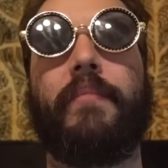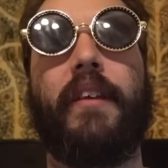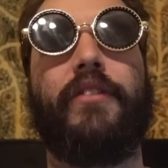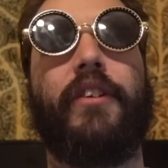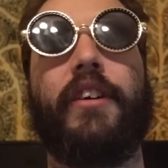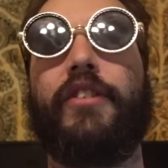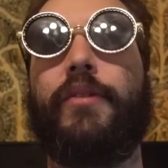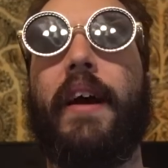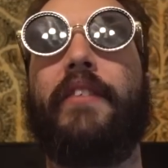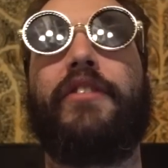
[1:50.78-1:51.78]
as long as you
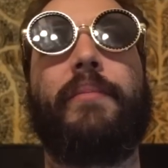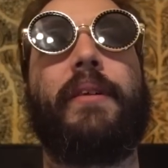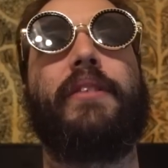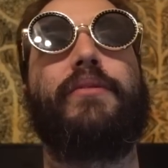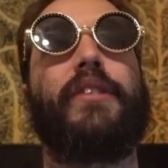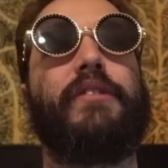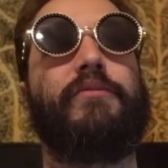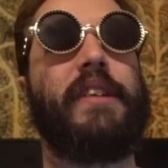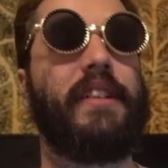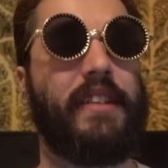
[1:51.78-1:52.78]
have somebody who can
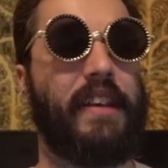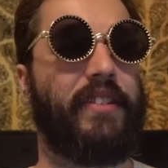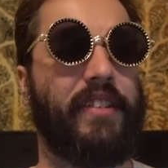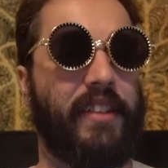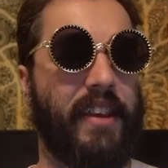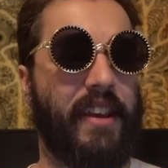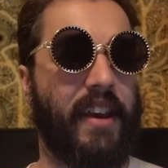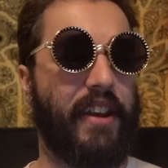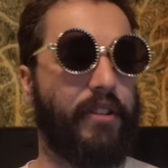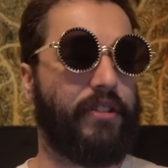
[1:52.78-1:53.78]
read decently.
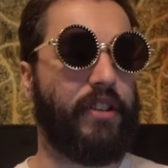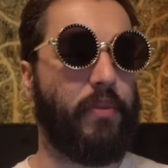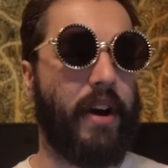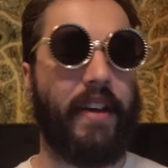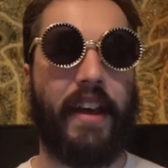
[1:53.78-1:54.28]
I don't see why.